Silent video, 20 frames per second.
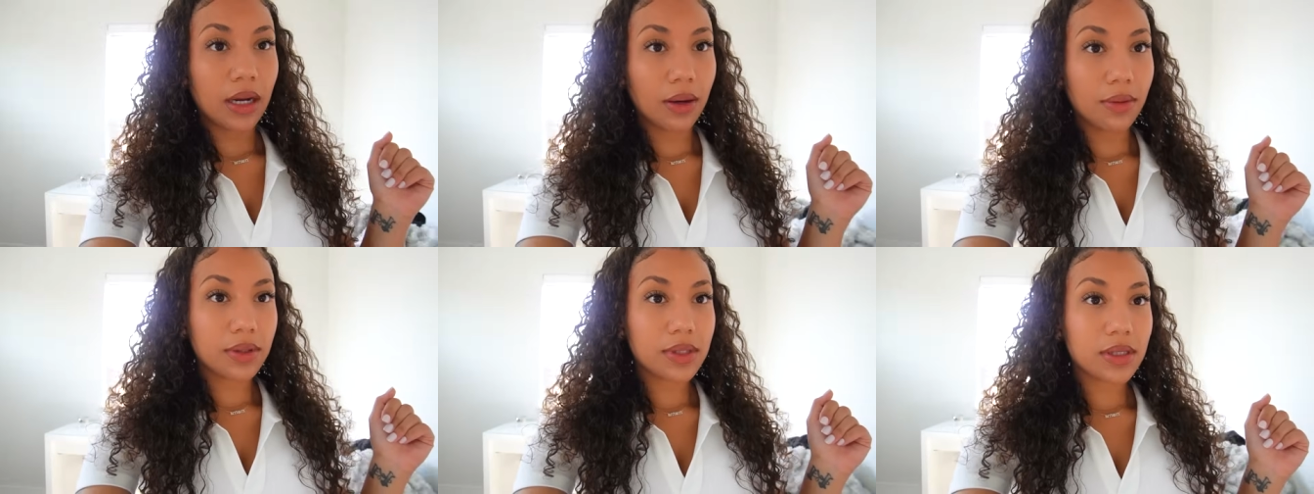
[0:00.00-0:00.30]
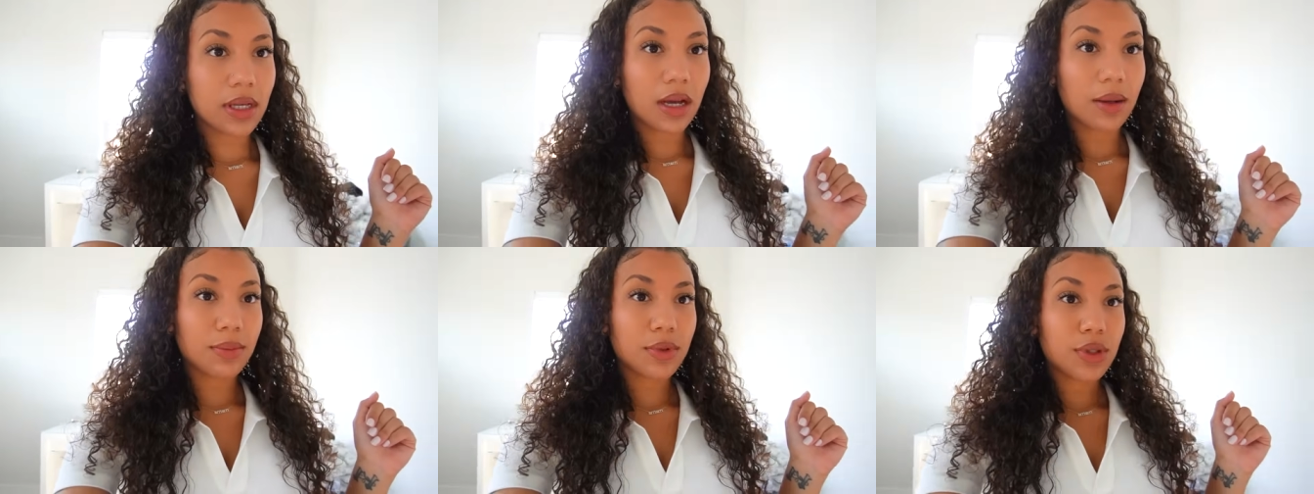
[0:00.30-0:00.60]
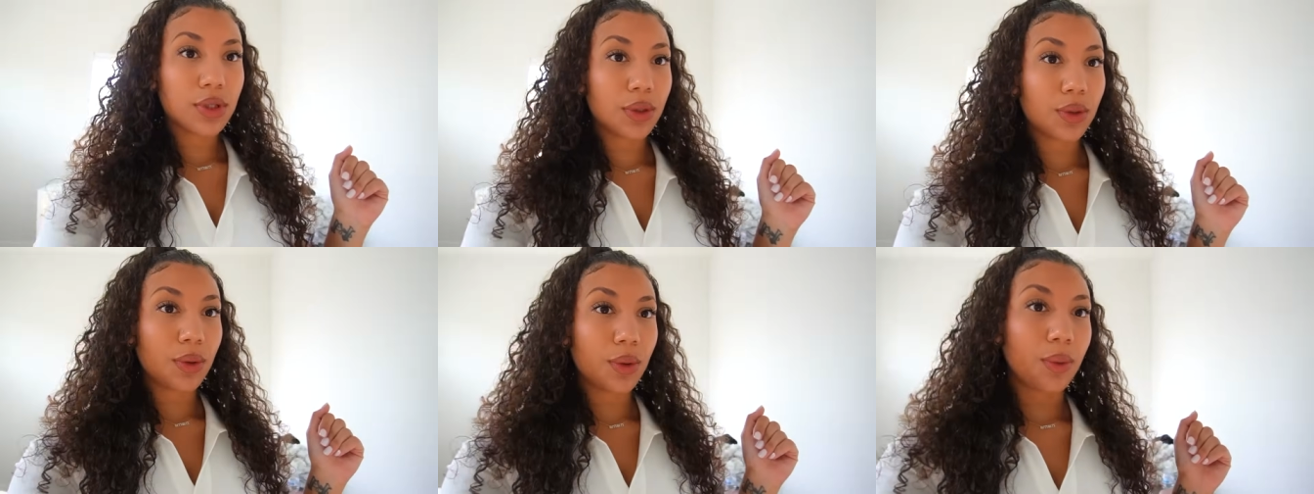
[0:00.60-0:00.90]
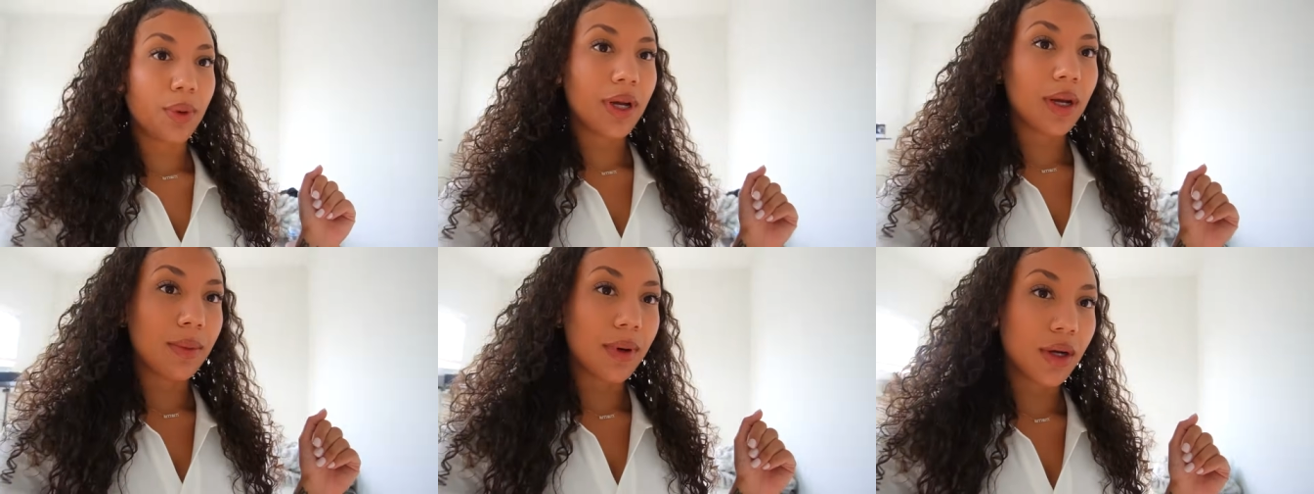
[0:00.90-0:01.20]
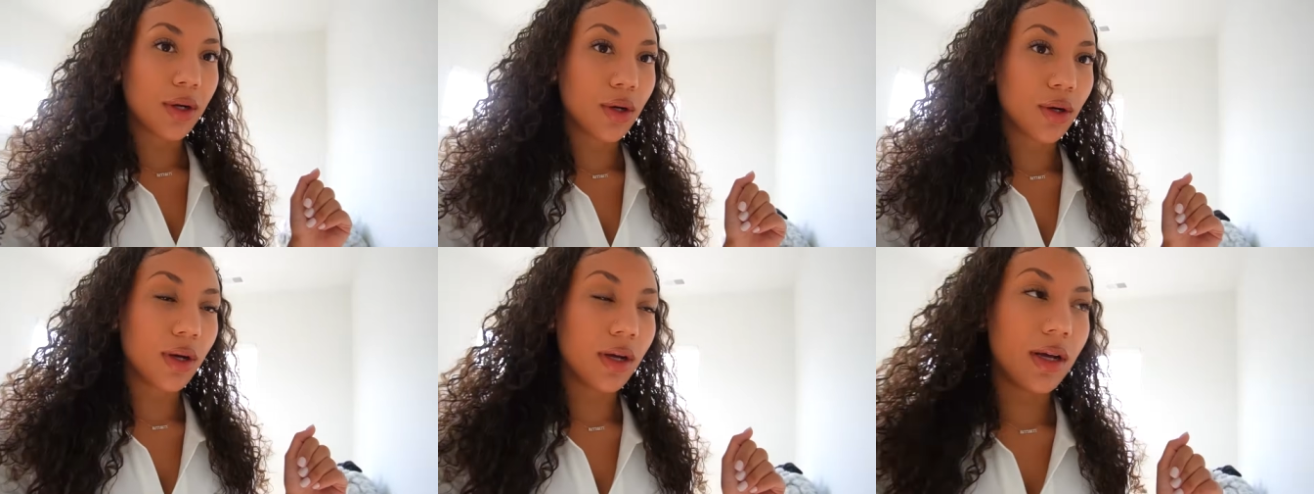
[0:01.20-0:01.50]
Now it's time to wake my
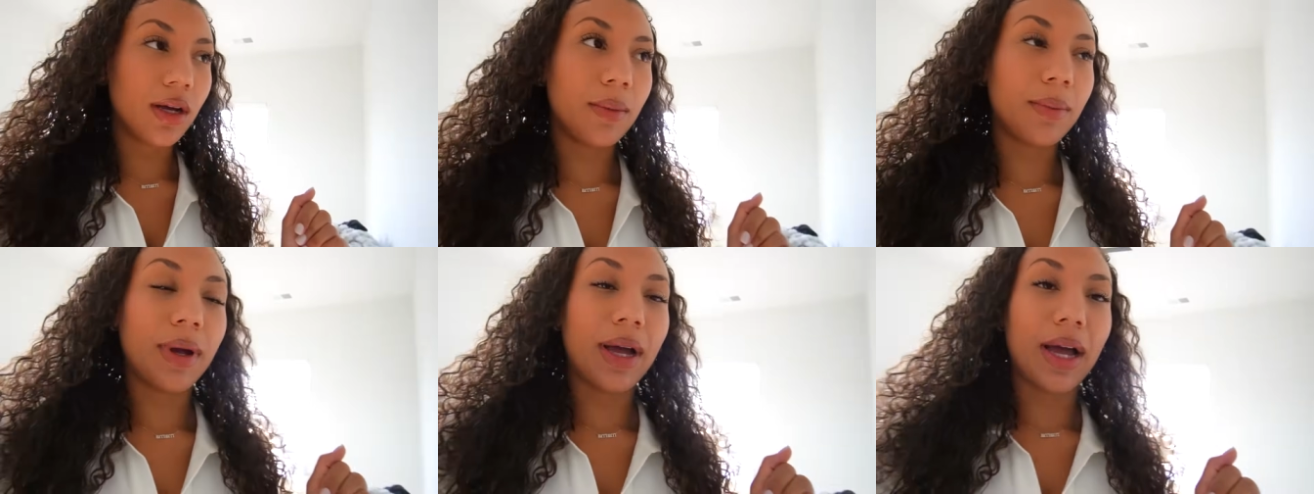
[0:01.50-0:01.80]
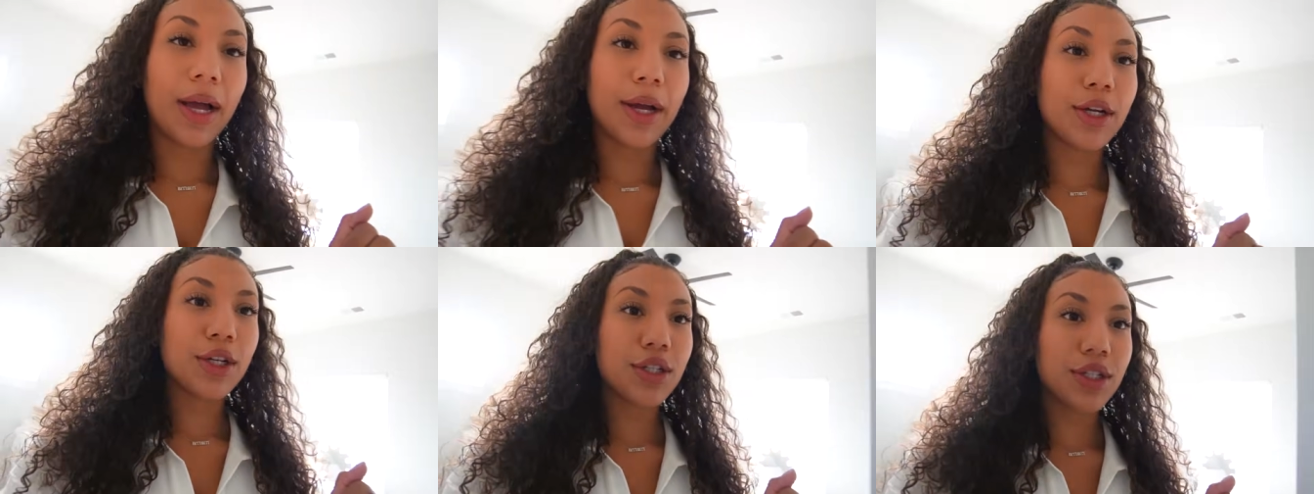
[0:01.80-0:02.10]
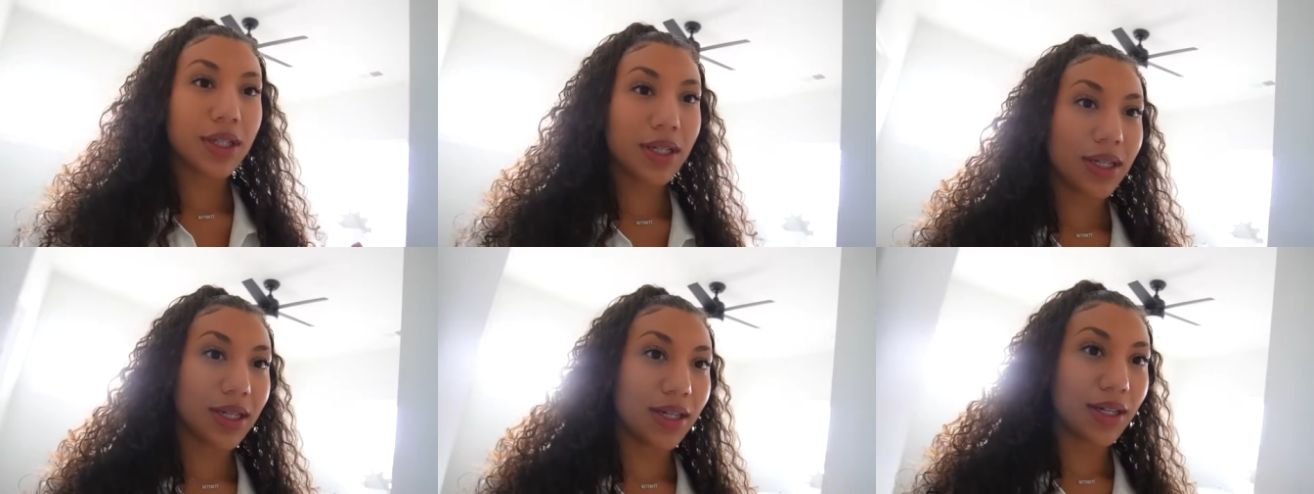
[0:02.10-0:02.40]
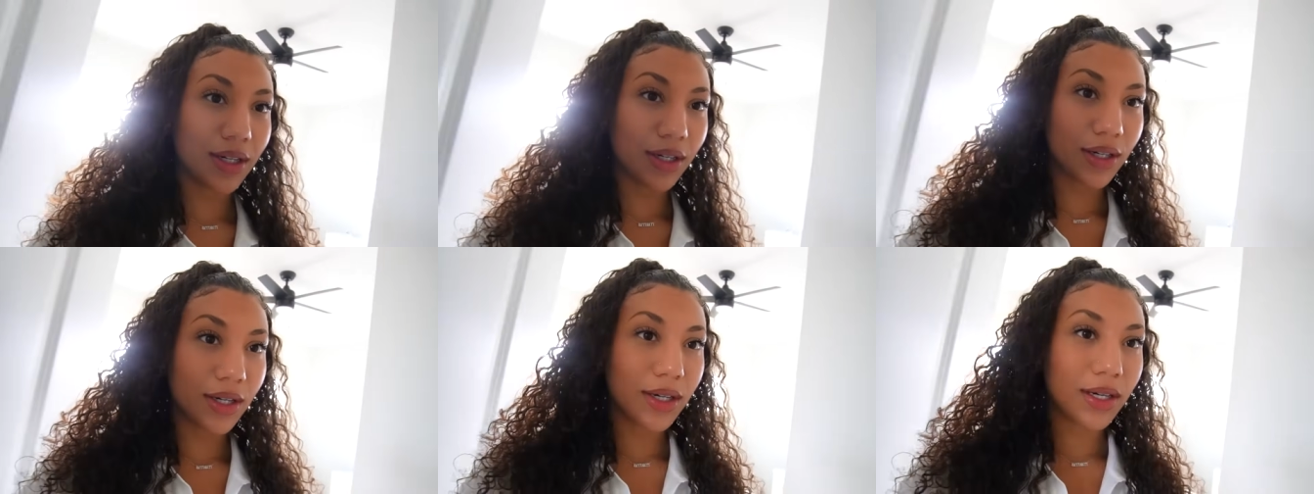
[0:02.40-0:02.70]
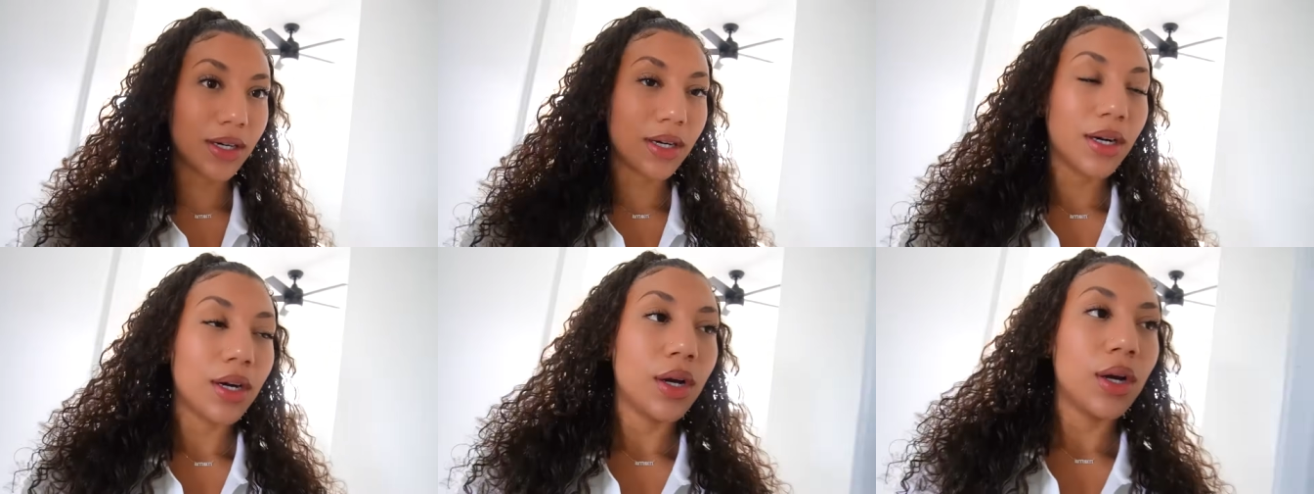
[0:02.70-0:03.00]
girl up. I actually hear
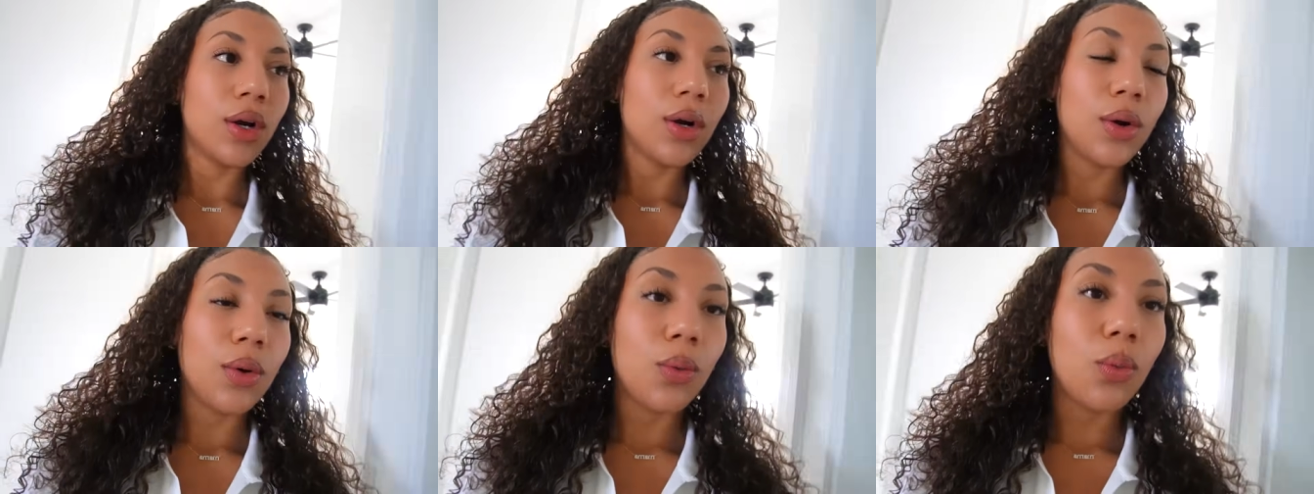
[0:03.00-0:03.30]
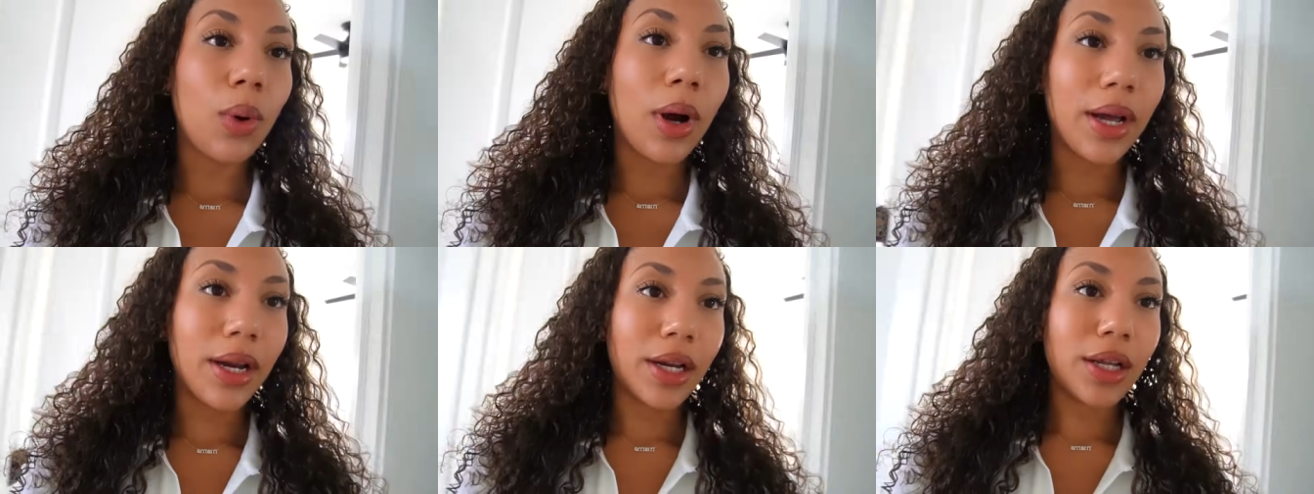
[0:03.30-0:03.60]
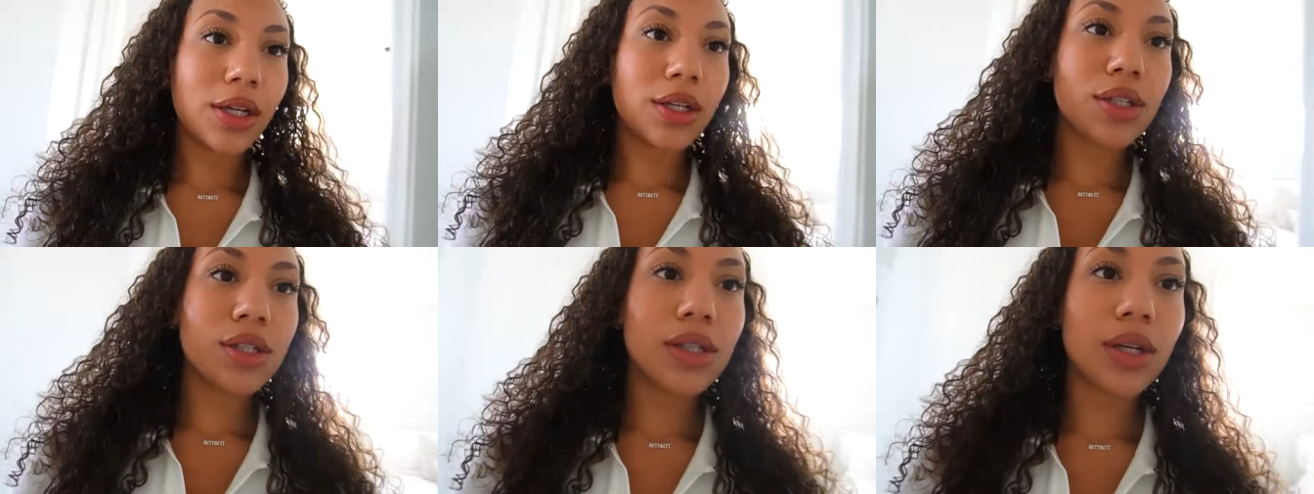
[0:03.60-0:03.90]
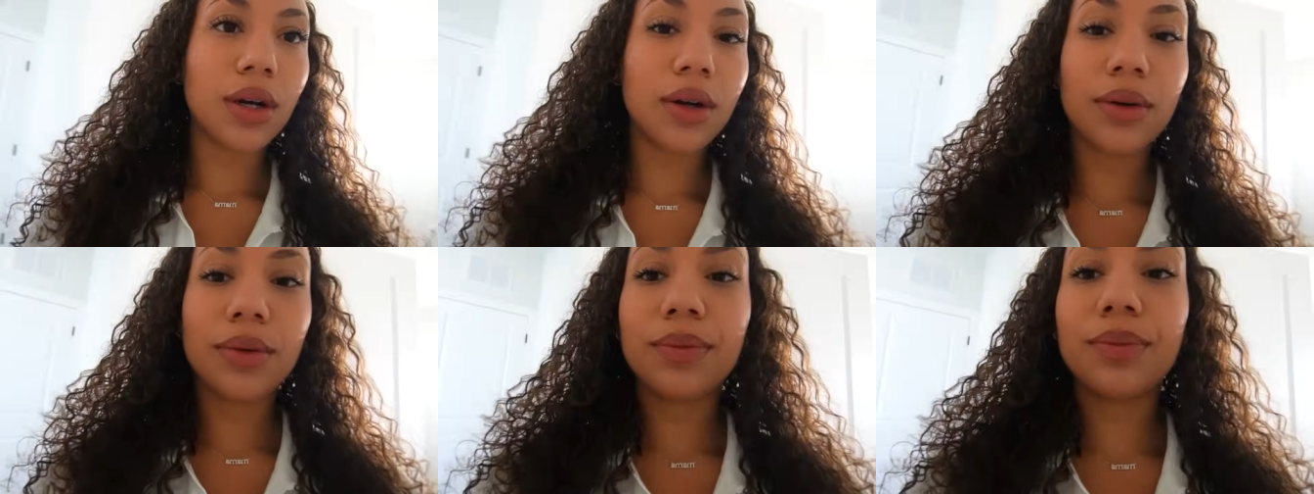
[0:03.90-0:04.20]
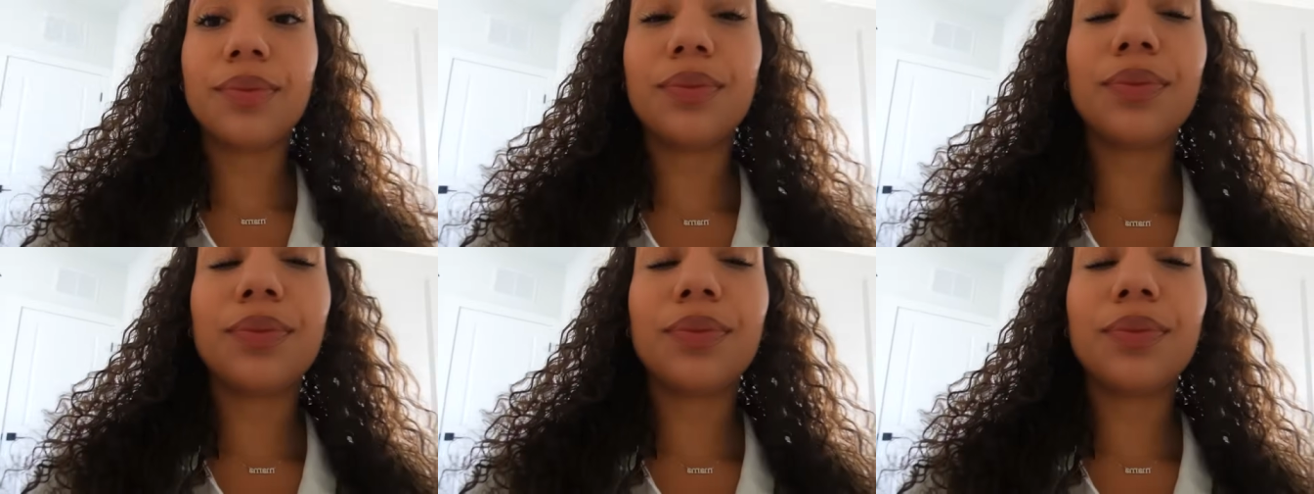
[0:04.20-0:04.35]
her whining, so